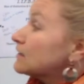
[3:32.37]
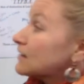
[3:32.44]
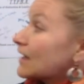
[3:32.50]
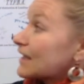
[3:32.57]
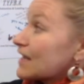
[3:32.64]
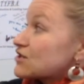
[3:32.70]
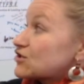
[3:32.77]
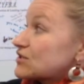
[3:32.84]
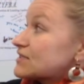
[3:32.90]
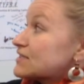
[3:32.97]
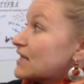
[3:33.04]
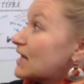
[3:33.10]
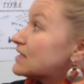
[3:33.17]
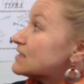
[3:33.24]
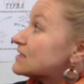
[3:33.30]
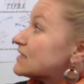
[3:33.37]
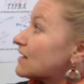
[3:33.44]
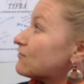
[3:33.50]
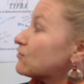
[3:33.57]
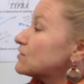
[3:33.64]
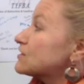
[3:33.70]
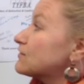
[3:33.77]
Like I just said,
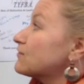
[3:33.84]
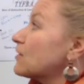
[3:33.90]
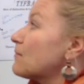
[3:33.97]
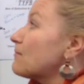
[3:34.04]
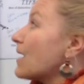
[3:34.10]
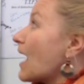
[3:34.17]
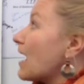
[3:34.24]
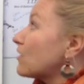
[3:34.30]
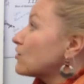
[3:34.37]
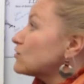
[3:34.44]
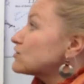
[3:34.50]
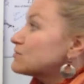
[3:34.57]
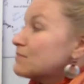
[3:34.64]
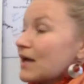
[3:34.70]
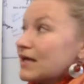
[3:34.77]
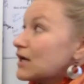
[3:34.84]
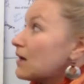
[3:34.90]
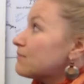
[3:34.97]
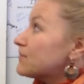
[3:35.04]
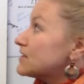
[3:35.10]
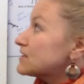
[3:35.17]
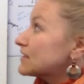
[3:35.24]
several different battles made
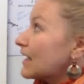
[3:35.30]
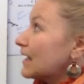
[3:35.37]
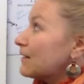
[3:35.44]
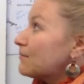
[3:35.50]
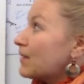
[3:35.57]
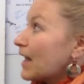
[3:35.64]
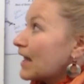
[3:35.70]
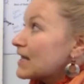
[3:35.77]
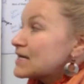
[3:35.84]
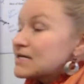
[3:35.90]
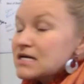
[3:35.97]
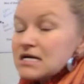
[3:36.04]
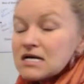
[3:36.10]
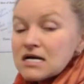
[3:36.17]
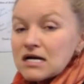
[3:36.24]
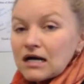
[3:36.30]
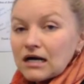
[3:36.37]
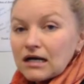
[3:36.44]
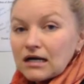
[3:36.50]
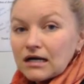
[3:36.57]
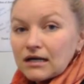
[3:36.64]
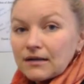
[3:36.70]
up this campaign.
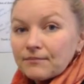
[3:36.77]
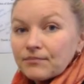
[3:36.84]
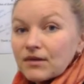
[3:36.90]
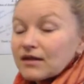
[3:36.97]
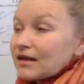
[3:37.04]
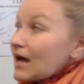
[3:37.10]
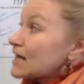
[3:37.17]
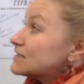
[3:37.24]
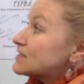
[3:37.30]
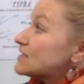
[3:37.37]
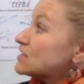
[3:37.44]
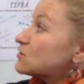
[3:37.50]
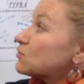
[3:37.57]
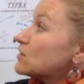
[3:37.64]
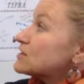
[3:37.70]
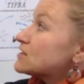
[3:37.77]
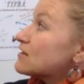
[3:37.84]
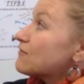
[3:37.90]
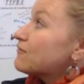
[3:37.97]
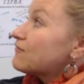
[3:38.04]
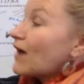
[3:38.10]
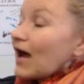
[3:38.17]
Guys, this was
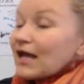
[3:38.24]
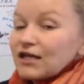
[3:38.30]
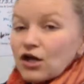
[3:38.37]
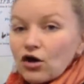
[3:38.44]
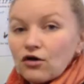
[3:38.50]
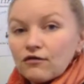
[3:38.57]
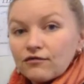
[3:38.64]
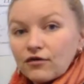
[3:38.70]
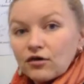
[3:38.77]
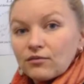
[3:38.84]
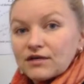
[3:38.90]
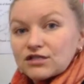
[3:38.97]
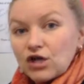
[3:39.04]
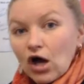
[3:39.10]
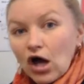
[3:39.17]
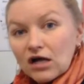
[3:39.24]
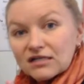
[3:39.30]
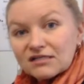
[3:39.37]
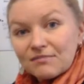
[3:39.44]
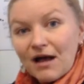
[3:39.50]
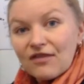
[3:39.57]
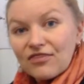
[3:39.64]
the fight over, we
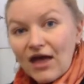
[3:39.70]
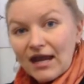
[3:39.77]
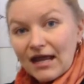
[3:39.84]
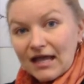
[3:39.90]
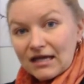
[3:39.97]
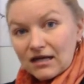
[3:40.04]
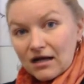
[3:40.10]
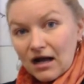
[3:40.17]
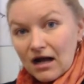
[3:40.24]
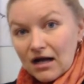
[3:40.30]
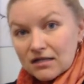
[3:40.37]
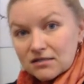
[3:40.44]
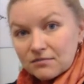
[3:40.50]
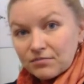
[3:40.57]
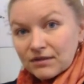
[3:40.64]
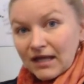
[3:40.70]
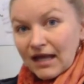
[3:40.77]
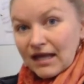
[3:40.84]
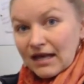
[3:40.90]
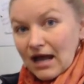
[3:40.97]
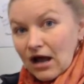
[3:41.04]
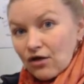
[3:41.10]
talked about that Anaconda
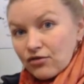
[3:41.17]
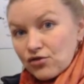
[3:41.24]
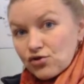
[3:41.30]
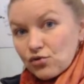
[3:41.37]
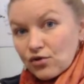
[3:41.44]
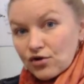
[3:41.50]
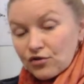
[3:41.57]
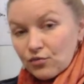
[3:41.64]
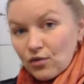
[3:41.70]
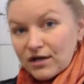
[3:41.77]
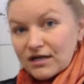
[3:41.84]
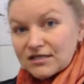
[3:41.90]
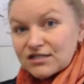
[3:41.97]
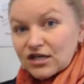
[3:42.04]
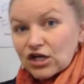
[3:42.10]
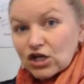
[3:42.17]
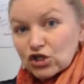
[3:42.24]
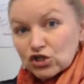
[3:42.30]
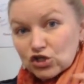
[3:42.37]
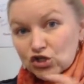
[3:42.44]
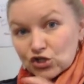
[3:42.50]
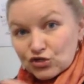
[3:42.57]
Plan, how the North wanted to
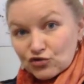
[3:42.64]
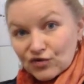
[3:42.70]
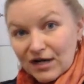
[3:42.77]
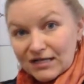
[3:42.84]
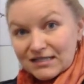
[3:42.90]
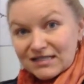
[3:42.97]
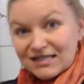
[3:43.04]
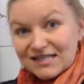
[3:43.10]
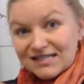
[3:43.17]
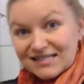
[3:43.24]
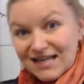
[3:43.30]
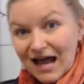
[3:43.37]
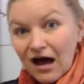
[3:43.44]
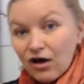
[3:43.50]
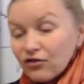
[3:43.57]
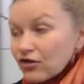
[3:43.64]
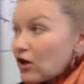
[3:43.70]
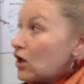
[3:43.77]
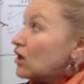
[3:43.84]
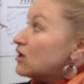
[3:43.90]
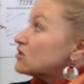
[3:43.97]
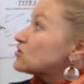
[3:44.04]
constrict the South.
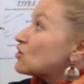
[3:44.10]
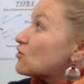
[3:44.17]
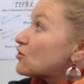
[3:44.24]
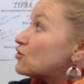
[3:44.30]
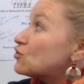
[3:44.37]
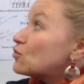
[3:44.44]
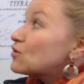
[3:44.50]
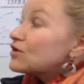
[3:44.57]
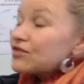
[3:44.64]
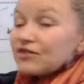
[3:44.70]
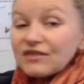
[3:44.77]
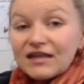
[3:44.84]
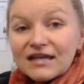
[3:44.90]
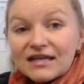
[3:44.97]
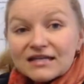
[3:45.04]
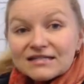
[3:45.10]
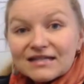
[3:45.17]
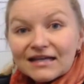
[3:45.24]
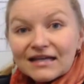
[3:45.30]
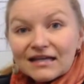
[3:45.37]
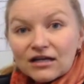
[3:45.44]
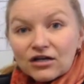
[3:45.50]
So the North needed
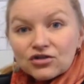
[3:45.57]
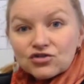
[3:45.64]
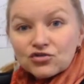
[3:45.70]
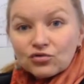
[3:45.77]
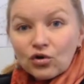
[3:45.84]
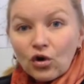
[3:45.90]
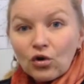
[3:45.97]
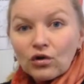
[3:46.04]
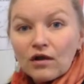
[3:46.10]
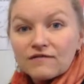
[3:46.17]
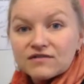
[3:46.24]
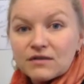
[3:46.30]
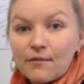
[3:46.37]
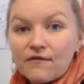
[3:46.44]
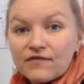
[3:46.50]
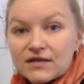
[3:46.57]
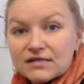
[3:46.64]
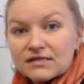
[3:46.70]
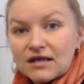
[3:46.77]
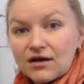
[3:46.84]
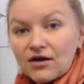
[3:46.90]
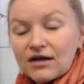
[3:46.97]
to get control of some of
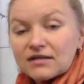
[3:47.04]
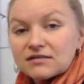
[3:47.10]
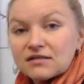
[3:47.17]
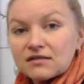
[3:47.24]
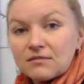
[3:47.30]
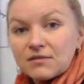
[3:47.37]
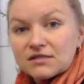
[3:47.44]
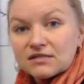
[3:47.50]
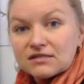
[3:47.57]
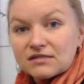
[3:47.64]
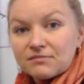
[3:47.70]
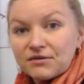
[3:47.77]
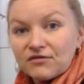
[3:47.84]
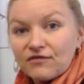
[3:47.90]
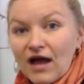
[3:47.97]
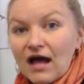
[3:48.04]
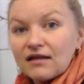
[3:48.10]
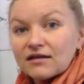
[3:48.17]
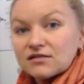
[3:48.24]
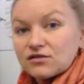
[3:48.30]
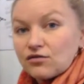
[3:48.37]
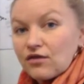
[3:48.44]
these areas in the Mississippi
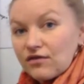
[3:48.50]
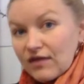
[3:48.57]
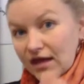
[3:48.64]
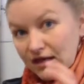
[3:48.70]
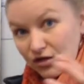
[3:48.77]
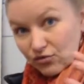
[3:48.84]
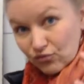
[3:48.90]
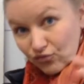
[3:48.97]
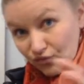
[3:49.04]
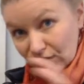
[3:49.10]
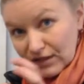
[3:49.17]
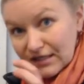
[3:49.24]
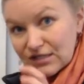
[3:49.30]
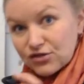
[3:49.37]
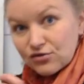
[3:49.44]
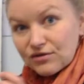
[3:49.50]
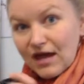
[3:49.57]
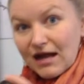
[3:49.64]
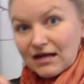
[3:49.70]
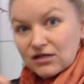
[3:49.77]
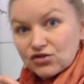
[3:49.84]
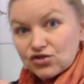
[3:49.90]
Valley so that they could really do
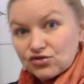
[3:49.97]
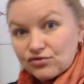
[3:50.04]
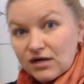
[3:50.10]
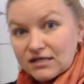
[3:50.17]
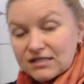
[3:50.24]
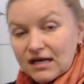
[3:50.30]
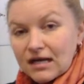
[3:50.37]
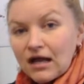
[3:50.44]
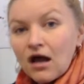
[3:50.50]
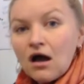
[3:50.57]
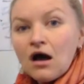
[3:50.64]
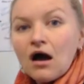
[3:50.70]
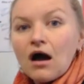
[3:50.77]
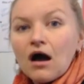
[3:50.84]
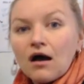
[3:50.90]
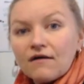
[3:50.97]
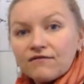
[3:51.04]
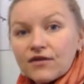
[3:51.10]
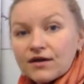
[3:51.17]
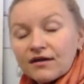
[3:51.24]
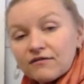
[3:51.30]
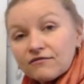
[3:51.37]
that constricting
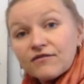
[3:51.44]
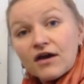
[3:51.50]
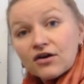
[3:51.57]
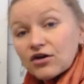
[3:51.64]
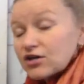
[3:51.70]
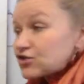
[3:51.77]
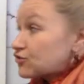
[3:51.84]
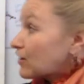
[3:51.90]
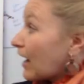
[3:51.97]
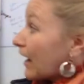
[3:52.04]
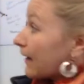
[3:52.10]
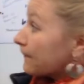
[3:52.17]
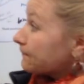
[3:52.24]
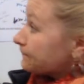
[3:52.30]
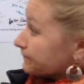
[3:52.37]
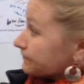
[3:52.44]
of the Confederate trade.